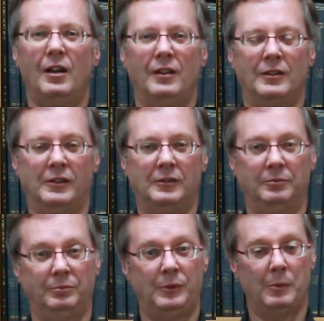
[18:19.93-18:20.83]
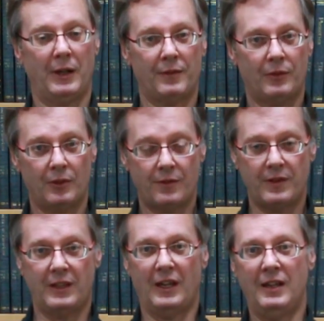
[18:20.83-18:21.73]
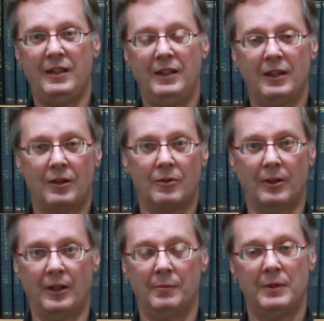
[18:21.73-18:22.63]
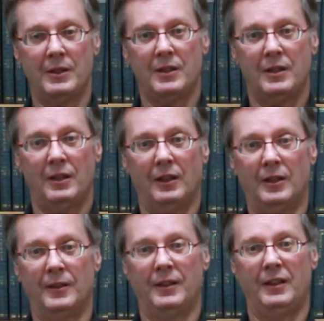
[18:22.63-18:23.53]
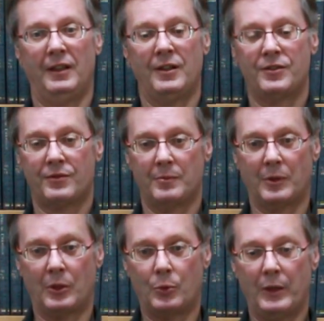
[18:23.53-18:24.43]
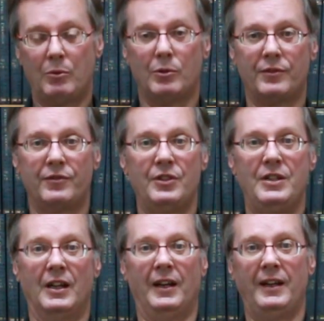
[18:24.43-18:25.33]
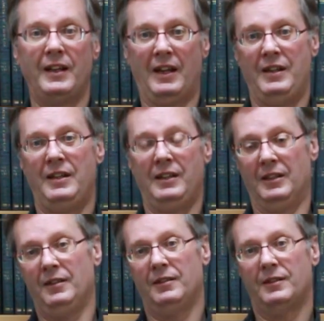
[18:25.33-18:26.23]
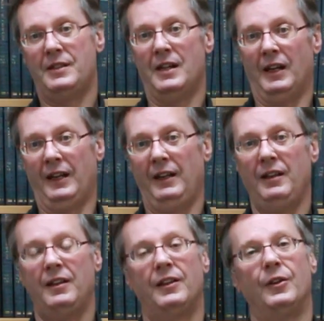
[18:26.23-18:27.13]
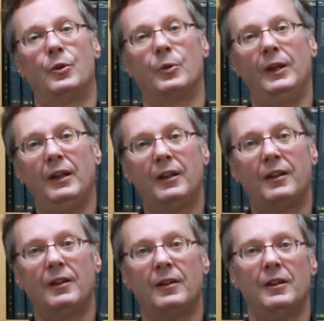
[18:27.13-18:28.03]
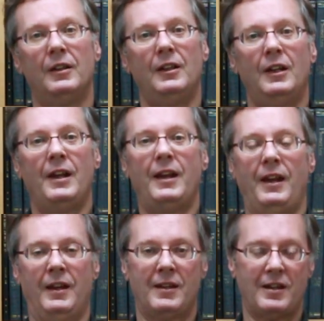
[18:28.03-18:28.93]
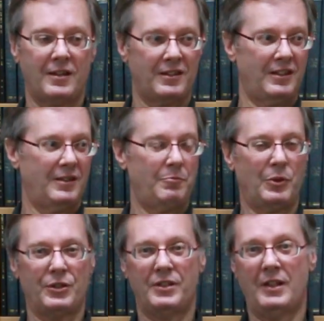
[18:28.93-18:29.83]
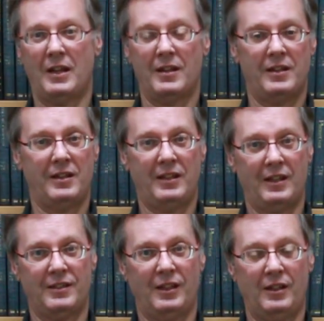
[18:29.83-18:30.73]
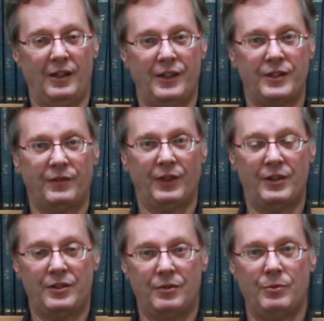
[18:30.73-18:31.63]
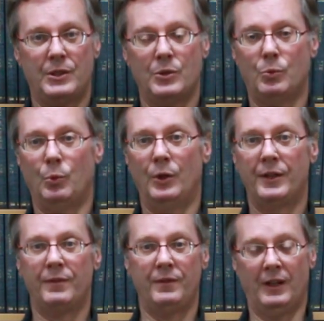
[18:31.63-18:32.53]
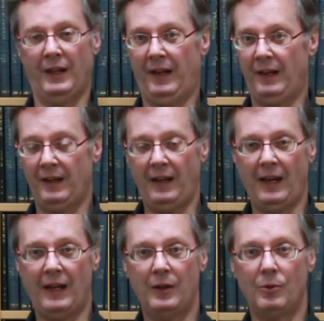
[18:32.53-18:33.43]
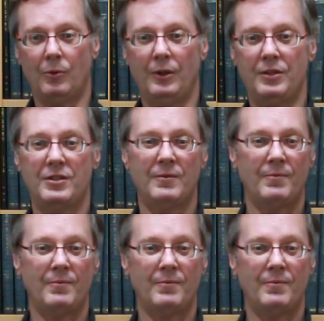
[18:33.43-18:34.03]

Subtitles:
You might have heard of the Enneagram. It is from a Greek word for 9, ennea, 9 in Greek. And it is a personality test that classifies you into one of 9 categories.